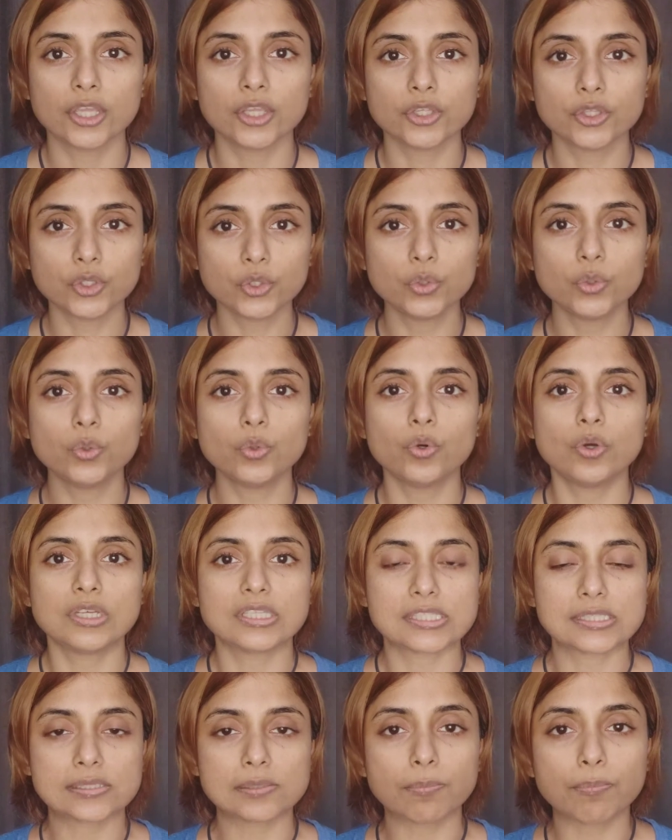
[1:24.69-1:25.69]
you
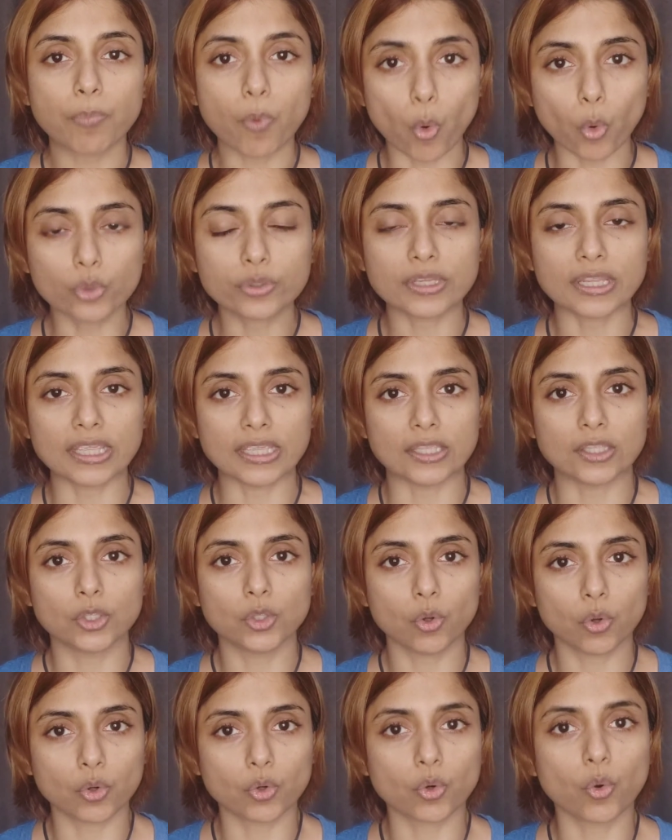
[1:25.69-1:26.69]
supporting
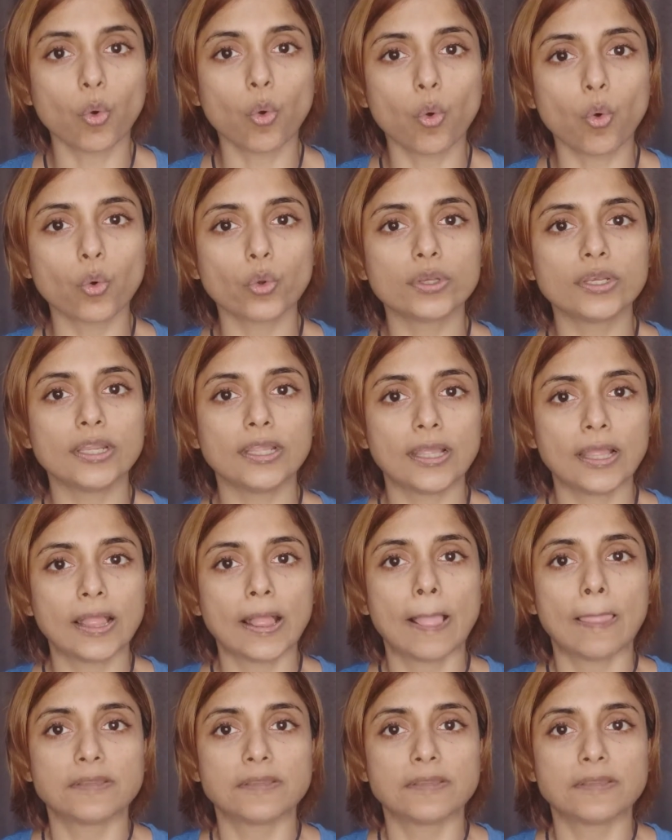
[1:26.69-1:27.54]
your own